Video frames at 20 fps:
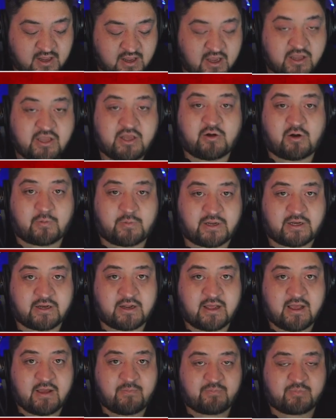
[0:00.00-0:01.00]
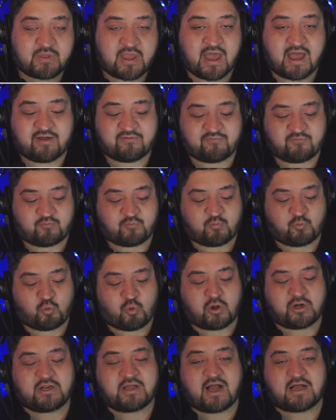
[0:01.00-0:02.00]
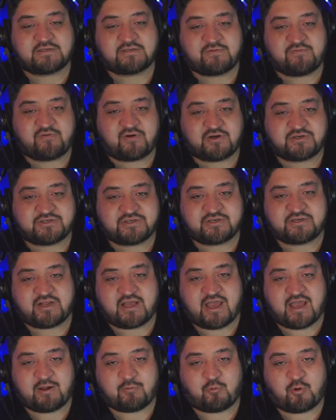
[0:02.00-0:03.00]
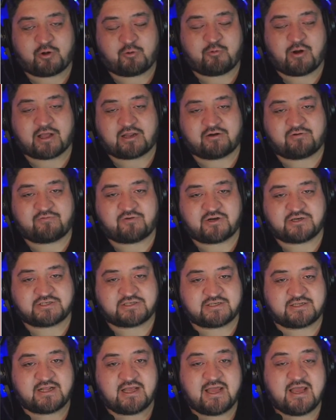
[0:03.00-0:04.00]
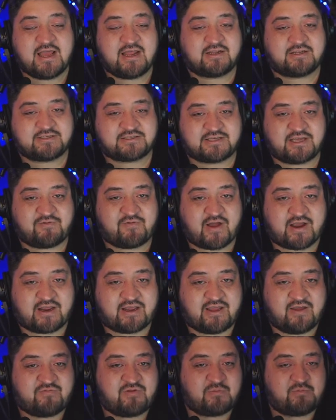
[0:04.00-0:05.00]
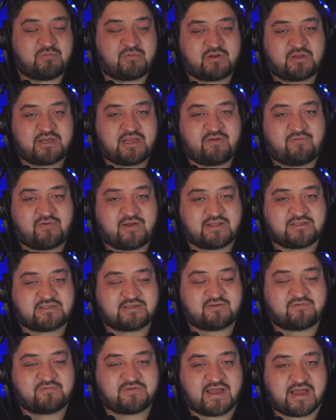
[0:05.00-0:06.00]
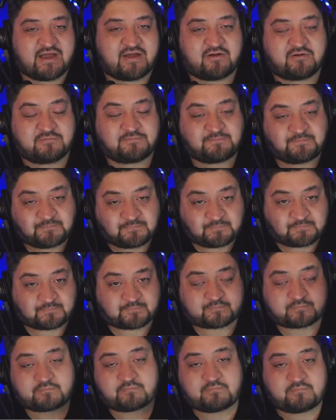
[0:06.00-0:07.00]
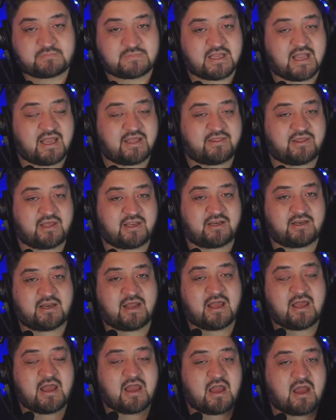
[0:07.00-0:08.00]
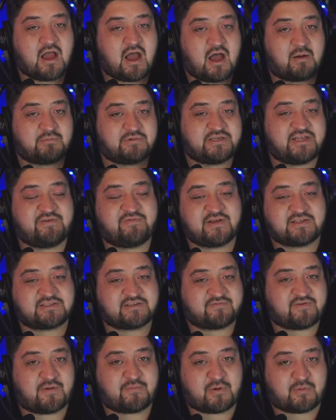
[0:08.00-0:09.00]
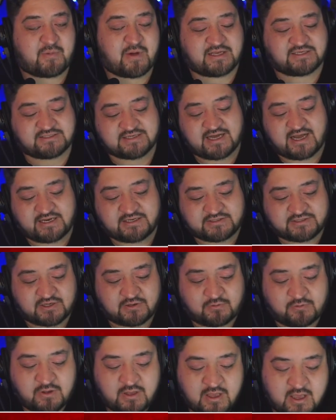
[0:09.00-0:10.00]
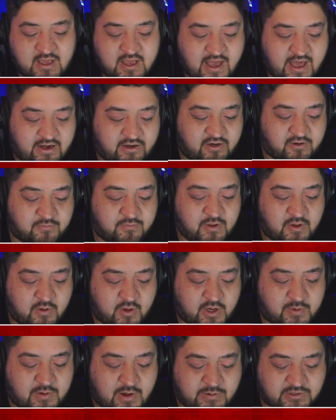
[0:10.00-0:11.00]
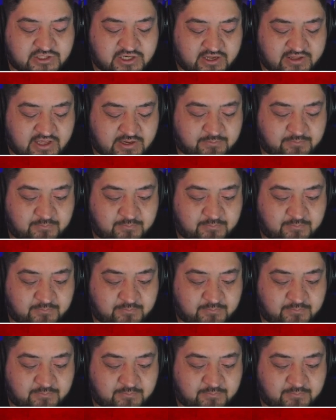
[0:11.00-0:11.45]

You know what I mean? Have one costume version and one regular version to see if I can give them defensive down and then defensive up on my side. So I don't know. You can probably try that.